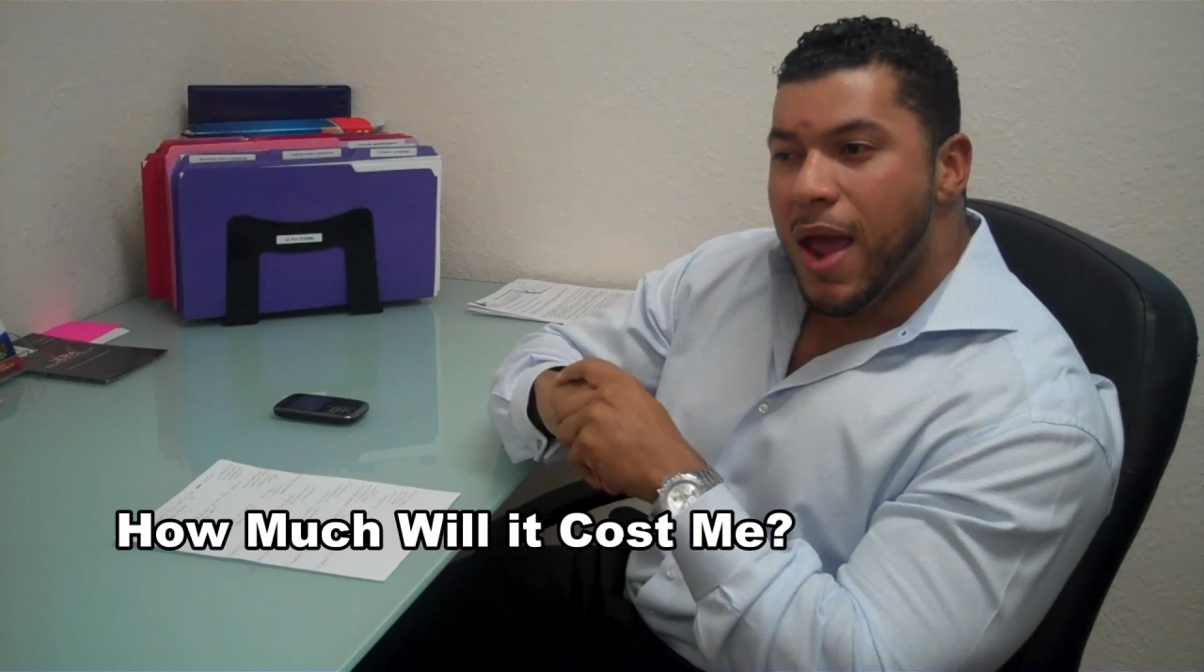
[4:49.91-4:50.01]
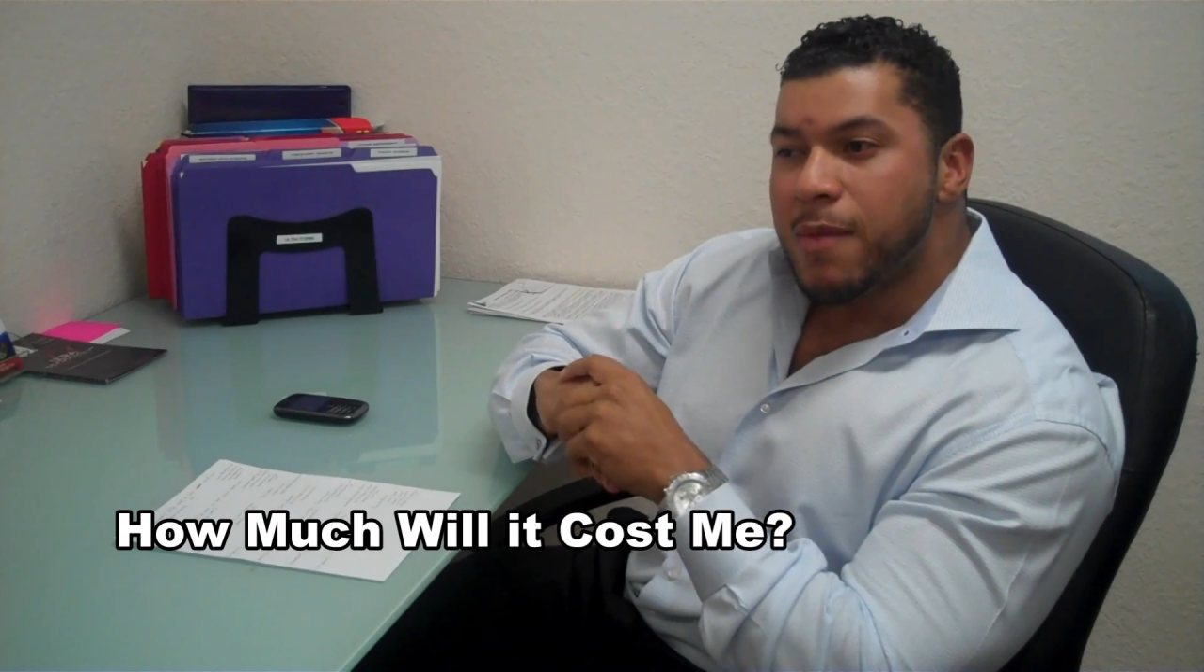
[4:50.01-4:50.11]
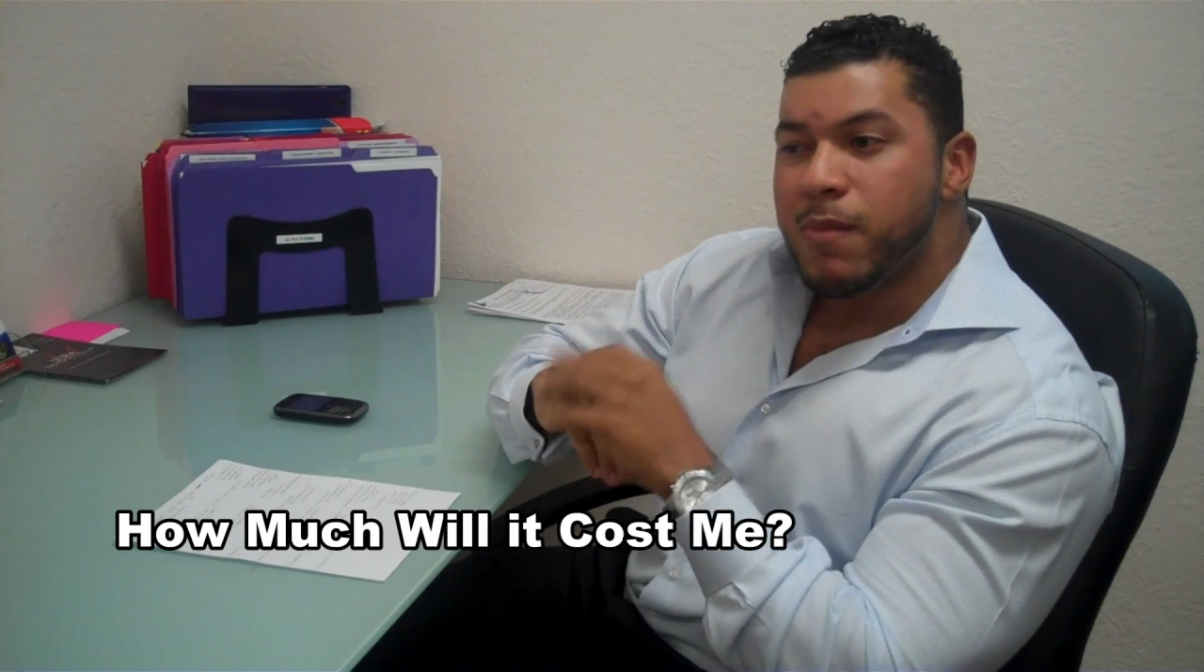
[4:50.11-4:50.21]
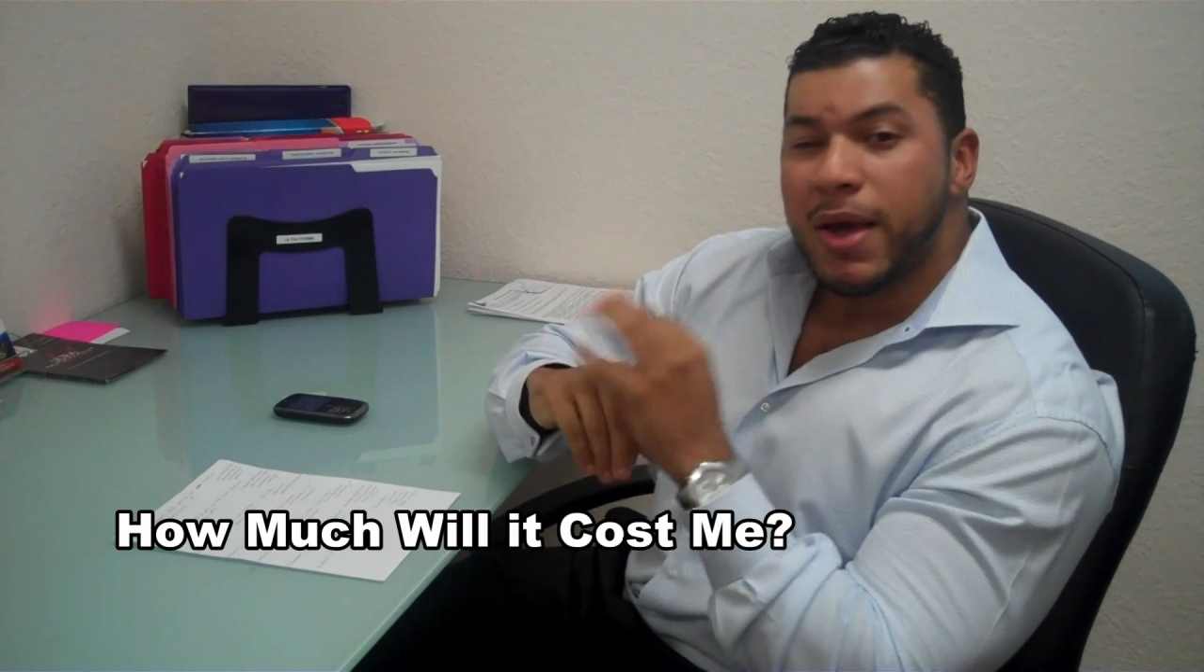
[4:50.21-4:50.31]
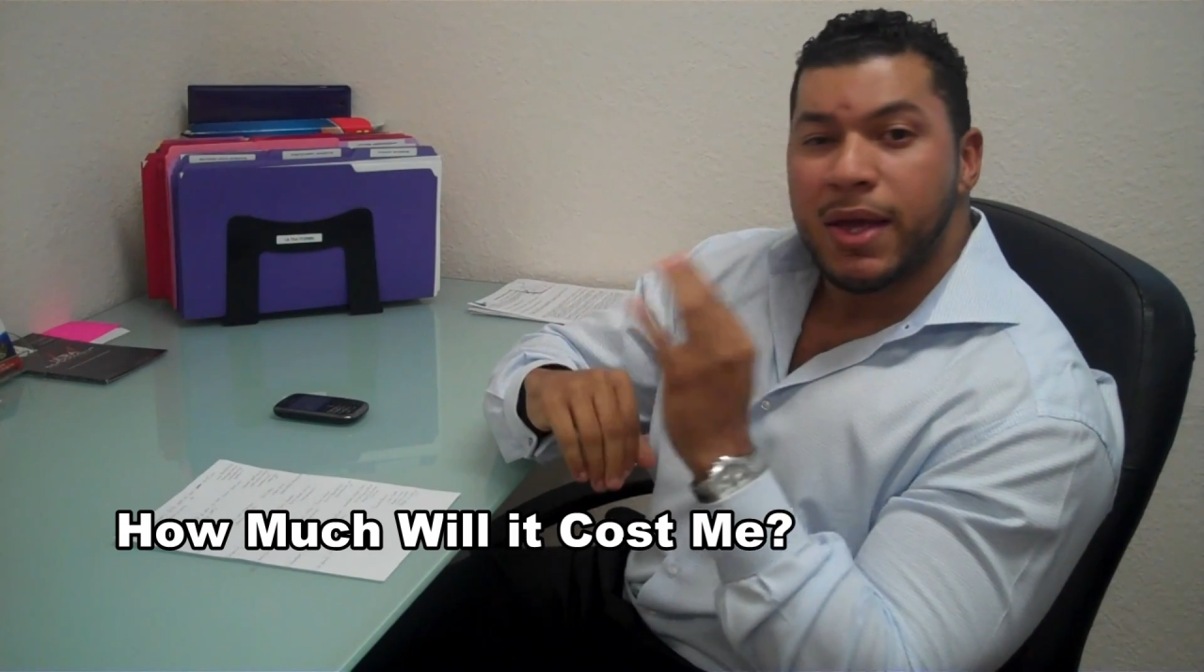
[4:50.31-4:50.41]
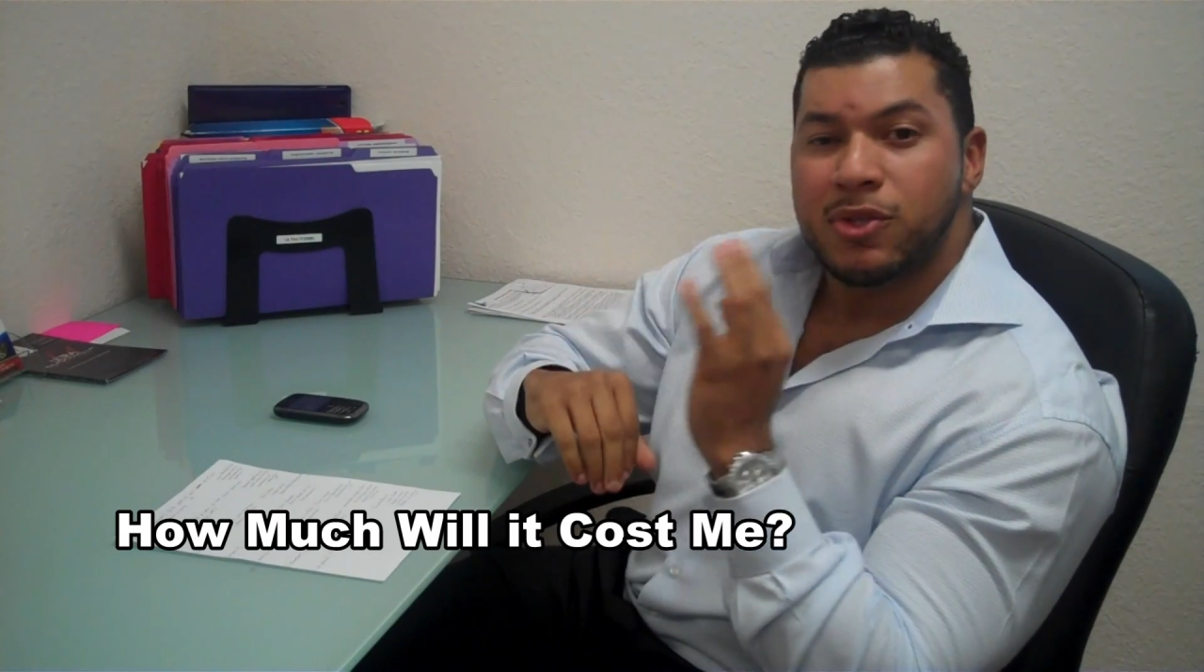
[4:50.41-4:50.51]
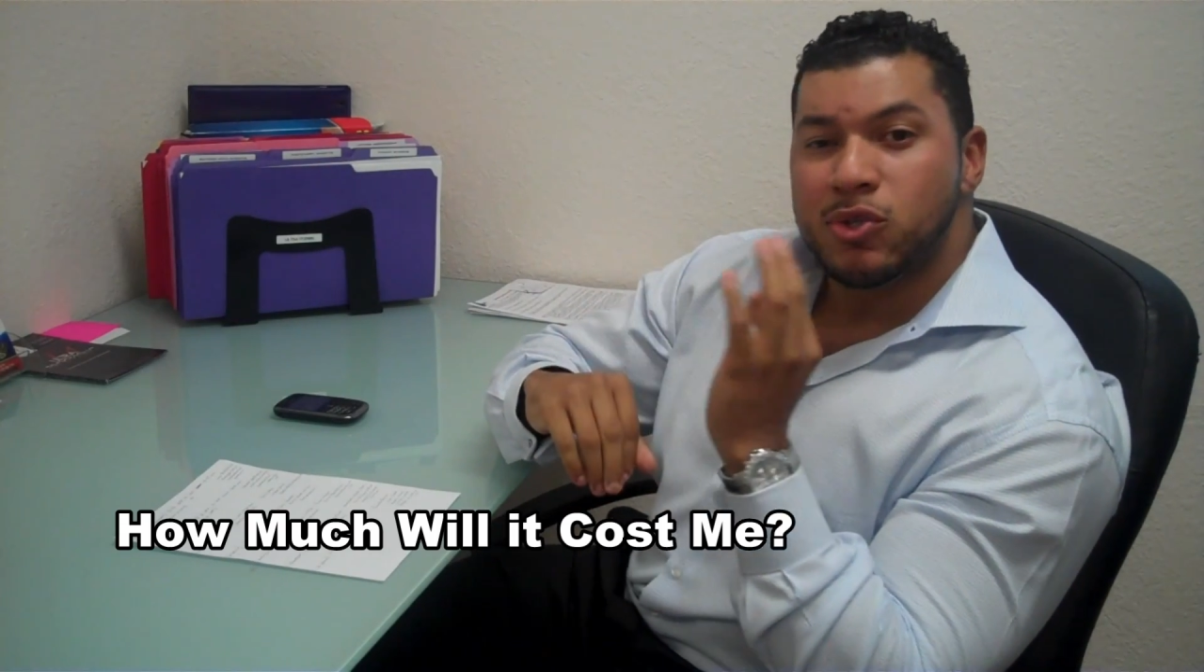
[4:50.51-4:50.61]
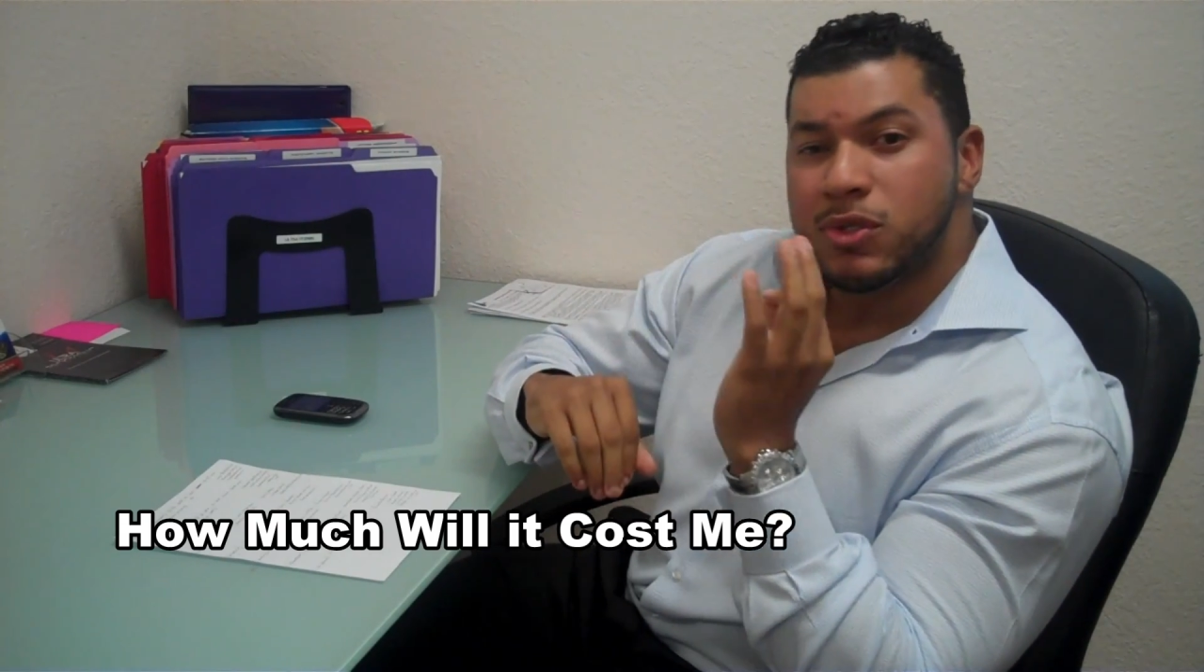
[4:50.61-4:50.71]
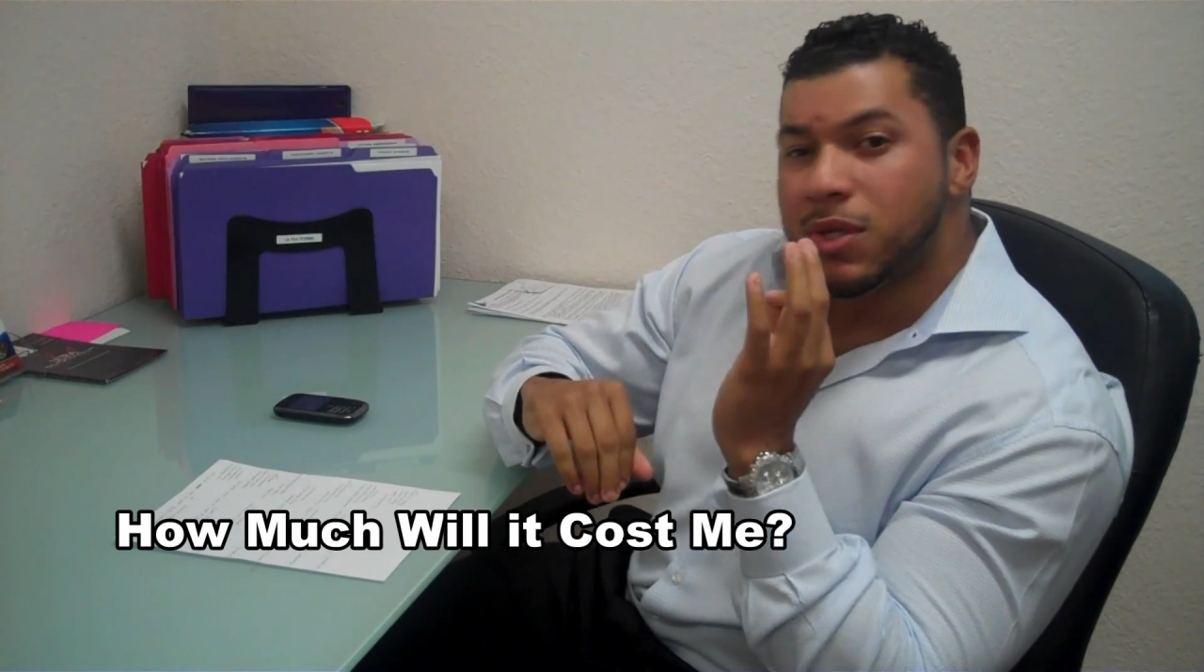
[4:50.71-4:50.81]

And my answer